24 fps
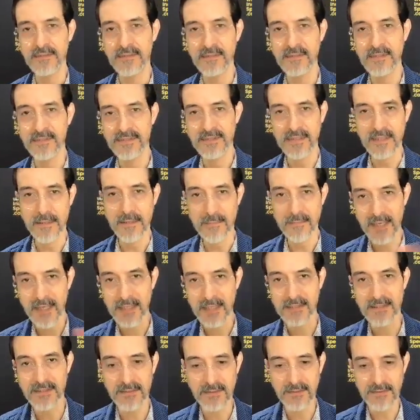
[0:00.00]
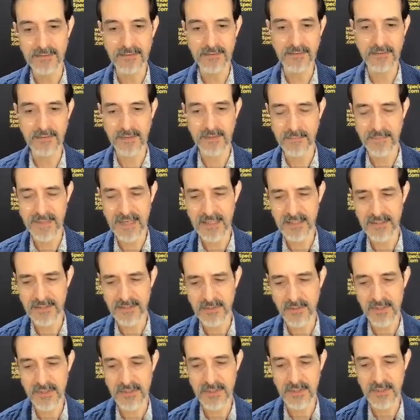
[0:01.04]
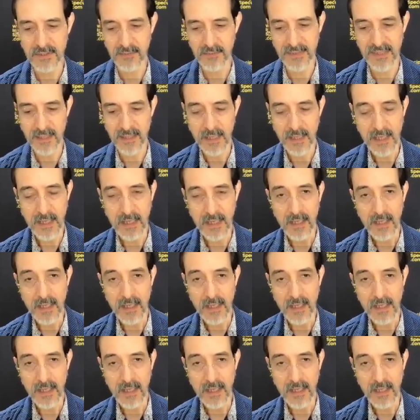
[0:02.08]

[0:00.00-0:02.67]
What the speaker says: let's come back to the balance question a little bit.